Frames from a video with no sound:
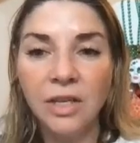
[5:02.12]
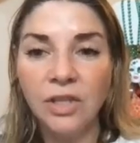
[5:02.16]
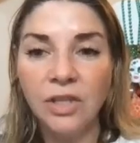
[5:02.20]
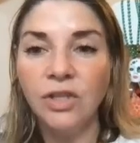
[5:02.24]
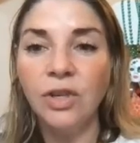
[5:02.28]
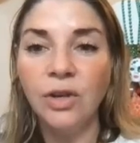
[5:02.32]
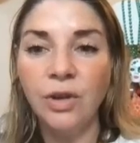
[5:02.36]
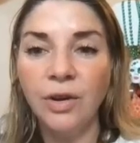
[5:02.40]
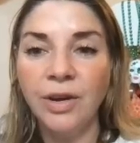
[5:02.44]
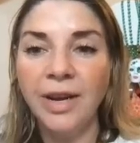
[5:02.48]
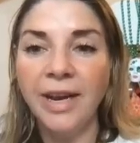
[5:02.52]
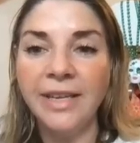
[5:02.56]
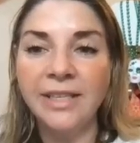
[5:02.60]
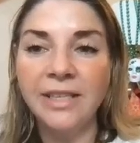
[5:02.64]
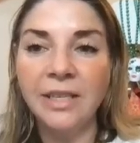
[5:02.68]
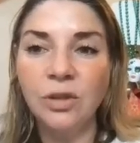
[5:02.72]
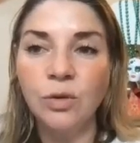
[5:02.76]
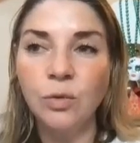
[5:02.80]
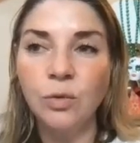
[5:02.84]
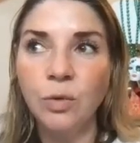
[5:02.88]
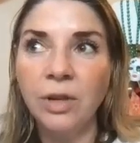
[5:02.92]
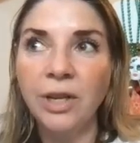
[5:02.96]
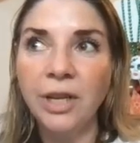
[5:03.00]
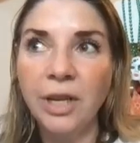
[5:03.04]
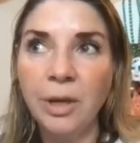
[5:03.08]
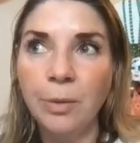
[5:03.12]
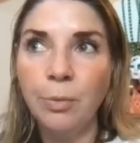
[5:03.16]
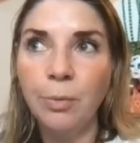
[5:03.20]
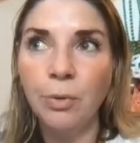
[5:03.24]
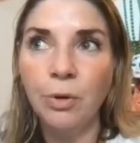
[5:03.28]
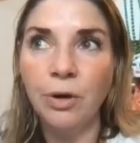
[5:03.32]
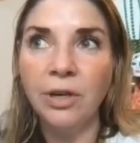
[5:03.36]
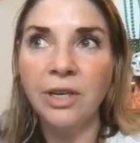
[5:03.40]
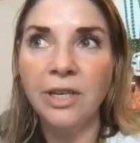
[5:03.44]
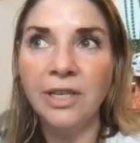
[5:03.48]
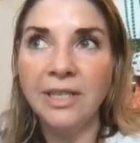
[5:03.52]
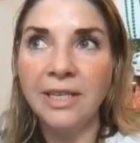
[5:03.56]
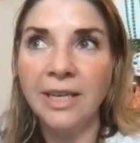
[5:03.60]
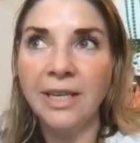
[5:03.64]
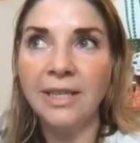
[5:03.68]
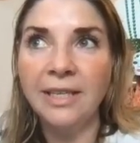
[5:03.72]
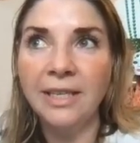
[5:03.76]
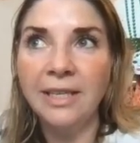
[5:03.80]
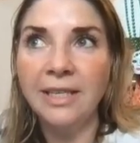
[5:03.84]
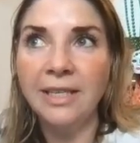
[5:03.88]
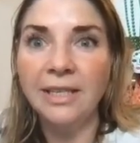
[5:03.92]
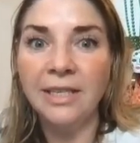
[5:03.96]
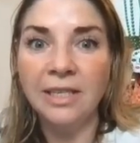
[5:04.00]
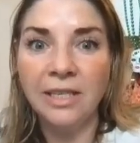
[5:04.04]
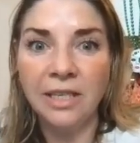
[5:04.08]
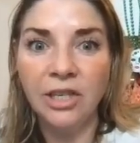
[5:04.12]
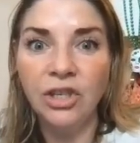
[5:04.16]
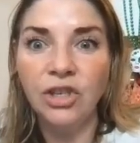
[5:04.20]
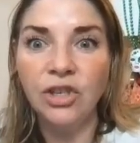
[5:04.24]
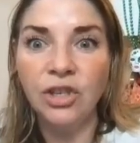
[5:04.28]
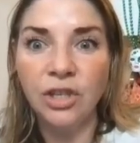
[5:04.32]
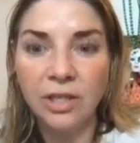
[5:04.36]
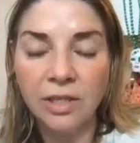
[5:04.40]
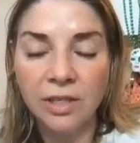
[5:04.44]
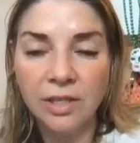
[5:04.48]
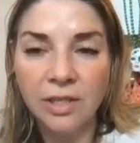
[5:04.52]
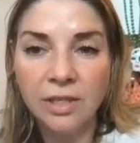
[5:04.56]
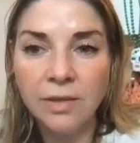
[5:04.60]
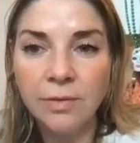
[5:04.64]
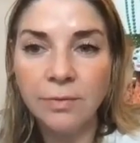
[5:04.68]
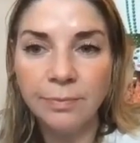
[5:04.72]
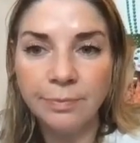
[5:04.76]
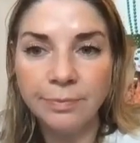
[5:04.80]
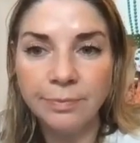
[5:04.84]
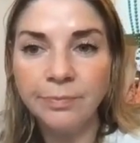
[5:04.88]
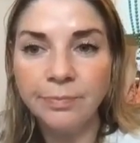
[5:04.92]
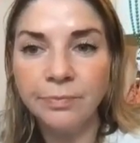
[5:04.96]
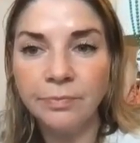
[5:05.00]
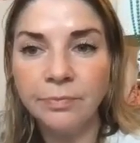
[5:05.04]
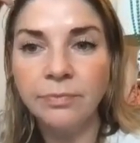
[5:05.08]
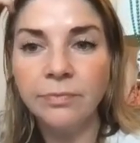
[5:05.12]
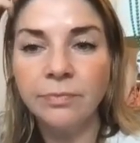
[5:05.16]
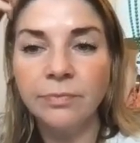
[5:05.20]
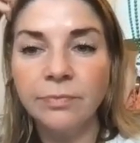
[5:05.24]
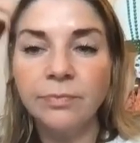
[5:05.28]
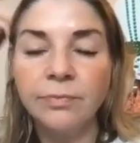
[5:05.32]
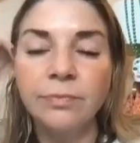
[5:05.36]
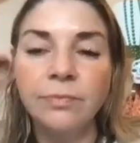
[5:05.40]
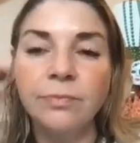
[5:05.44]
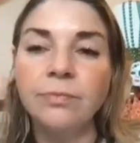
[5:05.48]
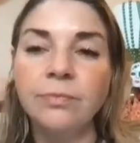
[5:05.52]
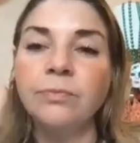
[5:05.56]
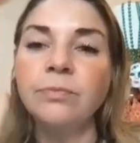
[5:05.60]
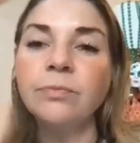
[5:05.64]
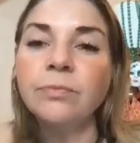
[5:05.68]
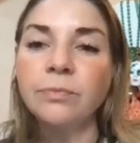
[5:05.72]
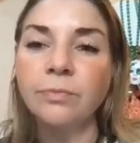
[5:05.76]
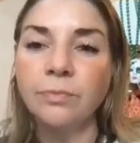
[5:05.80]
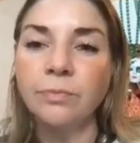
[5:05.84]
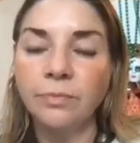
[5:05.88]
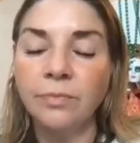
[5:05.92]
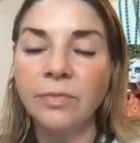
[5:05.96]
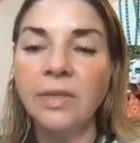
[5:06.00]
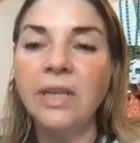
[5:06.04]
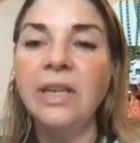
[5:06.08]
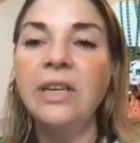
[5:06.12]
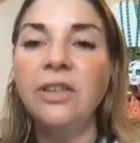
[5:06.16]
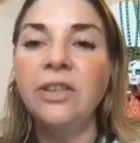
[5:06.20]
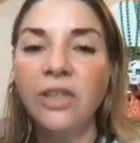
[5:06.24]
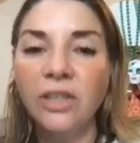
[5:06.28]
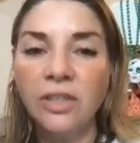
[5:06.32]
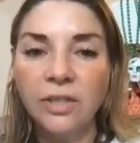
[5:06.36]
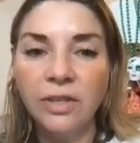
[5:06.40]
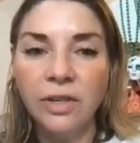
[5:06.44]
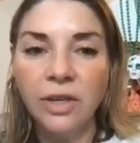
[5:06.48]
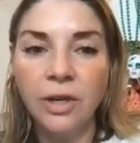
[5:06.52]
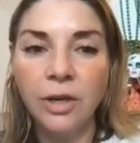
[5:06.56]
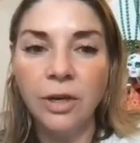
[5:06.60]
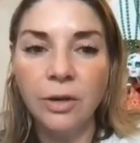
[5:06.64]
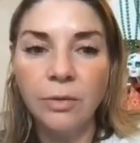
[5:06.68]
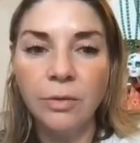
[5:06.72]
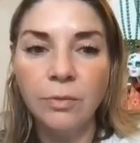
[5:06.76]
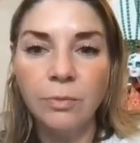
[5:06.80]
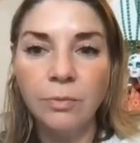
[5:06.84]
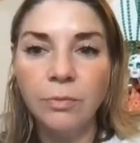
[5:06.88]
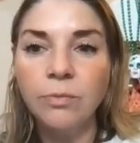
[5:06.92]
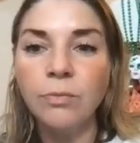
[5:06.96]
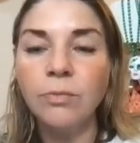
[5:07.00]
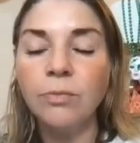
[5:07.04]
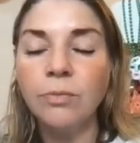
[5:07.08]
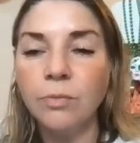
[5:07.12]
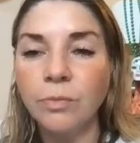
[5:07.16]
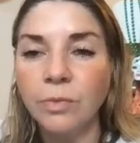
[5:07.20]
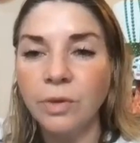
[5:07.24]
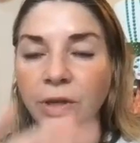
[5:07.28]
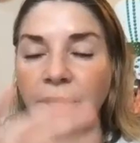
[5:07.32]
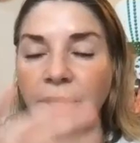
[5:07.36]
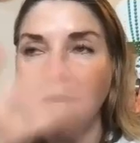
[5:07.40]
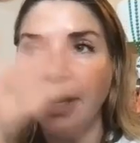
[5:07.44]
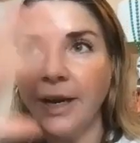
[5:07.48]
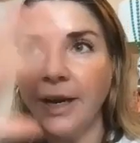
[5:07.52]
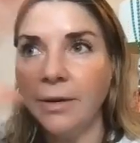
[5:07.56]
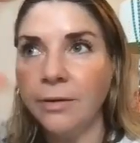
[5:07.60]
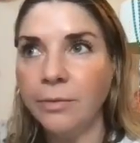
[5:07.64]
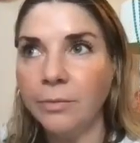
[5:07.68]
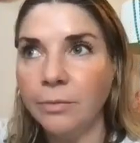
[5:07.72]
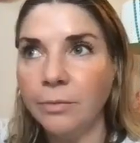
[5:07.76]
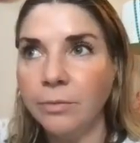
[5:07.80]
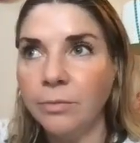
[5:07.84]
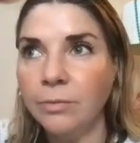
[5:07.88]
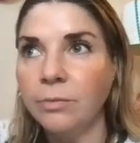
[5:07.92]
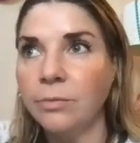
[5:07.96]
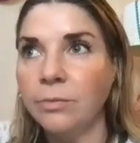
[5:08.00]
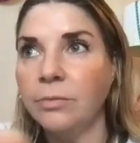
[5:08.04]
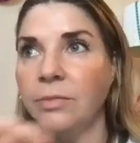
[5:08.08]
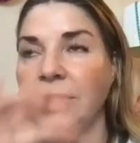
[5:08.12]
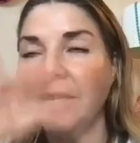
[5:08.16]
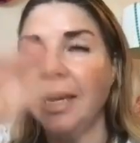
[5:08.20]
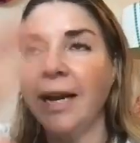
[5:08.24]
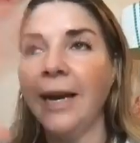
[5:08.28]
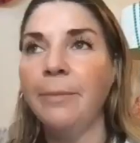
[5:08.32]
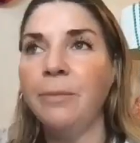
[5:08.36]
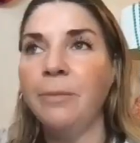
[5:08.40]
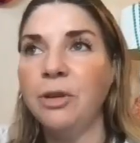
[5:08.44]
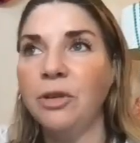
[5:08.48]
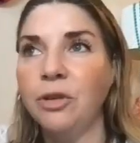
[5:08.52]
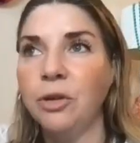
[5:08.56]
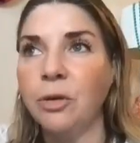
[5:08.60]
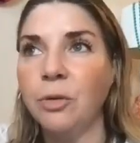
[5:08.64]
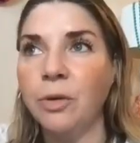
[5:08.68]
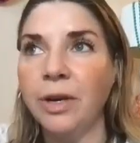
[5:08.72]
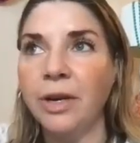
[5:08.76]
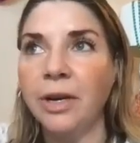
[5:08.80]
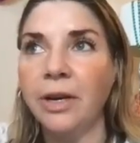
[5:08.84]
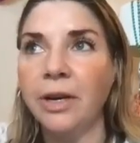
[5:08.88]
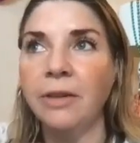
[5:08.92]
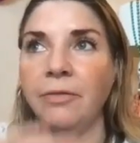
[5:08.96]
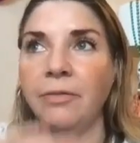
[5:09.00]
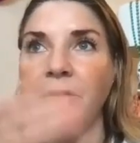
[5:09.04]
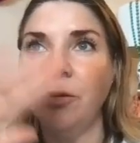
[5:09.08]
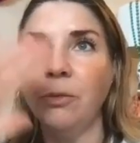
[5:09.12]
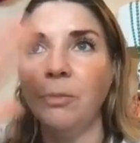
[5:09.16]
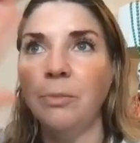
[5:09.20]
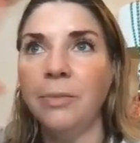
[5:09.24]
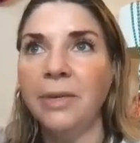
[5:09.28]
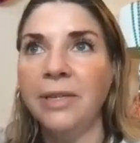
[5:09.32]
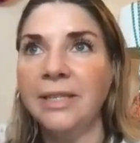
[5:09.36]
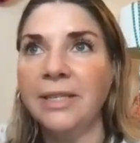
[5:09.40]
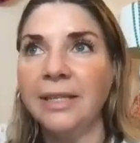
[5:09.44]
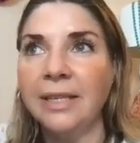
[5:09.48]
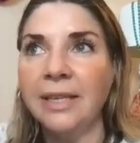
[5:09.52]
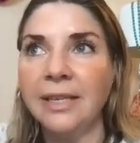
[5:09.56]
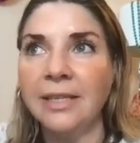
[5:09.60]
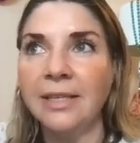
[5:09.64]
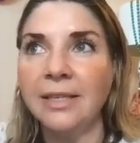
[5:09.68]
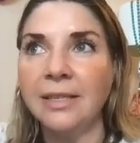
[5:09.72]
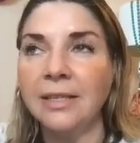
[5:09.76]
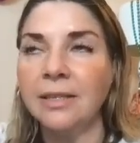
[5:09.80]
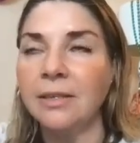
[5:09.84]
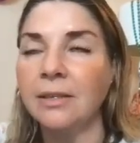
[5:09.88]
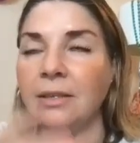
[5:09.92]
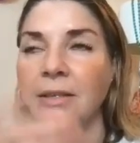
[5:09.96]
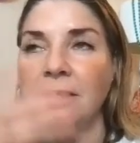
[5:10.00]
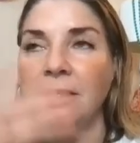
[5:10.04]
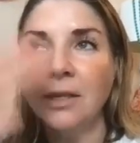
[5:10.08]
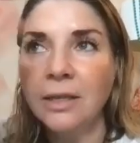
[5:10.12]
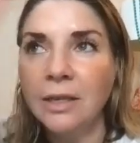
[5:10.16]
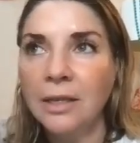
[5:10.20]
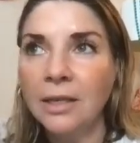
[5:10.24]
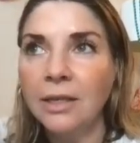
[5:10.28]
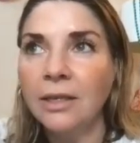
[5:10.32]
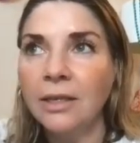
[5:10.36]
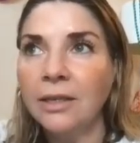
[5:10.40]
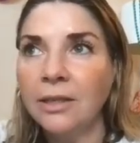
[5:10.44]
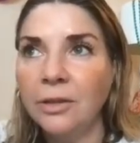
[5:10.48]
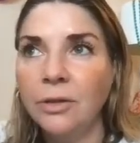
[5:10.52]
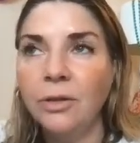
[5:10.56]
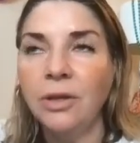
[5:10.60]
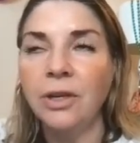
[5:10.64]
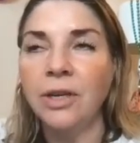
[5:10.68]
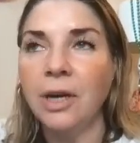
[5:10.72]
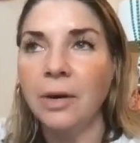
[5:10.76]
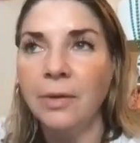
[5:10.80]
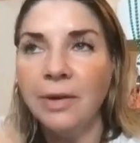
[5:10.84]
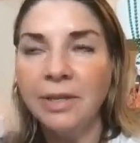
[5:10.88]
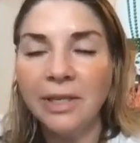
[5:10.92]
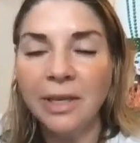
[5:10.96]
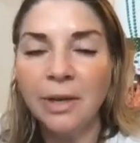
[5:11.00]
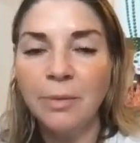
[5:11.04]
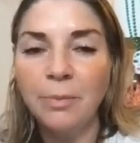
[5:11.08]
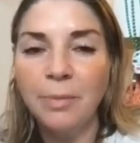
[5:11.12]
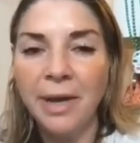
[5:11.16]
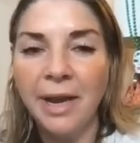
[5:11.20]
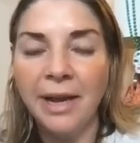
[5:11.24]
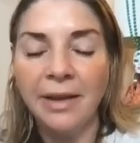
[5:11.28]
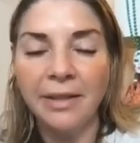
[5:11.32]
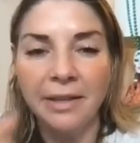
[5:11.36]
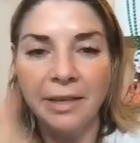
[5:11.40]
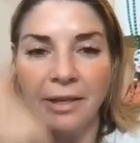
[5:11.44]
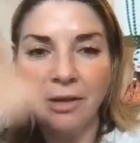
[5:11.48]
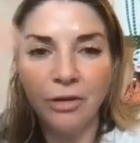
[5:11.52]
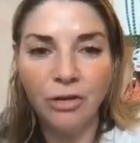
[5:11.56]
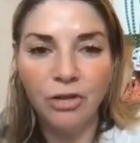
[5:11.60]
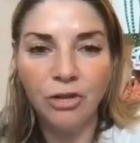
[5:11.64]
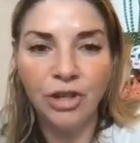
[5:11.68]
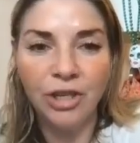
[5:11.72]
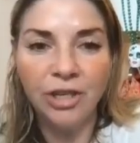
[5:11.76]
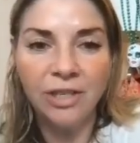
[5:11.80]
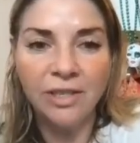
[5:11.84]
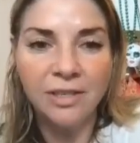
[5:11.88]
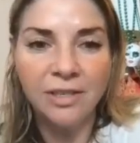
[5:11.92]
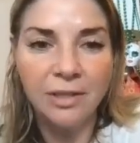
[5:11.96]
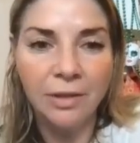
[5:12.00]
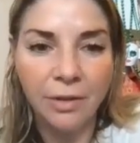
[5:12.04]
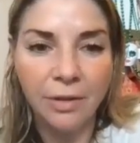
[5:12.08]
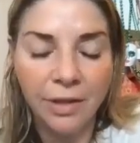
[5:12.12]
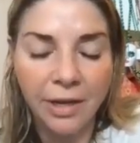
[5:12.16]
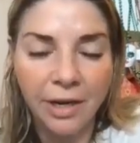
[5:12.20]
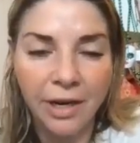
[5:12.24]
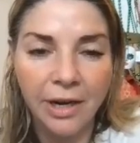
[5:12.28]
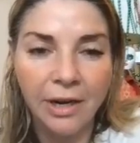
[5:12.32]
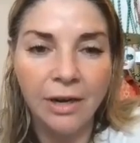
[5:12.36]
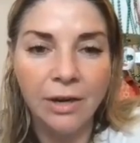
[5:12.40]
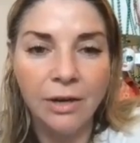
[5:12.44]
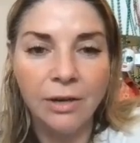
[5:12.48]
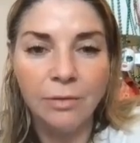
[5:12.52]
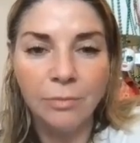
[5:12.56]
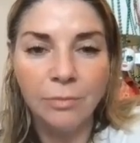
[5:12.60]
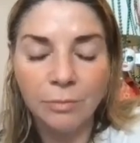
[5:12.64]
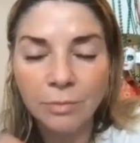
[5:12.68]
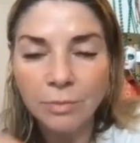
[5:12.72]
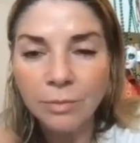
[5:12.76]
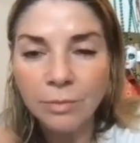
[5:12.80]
So you guys, it's really important to set these intentions. Yes. And just know you got time to do it. And if you miss this and you can always come back, the energy is still there.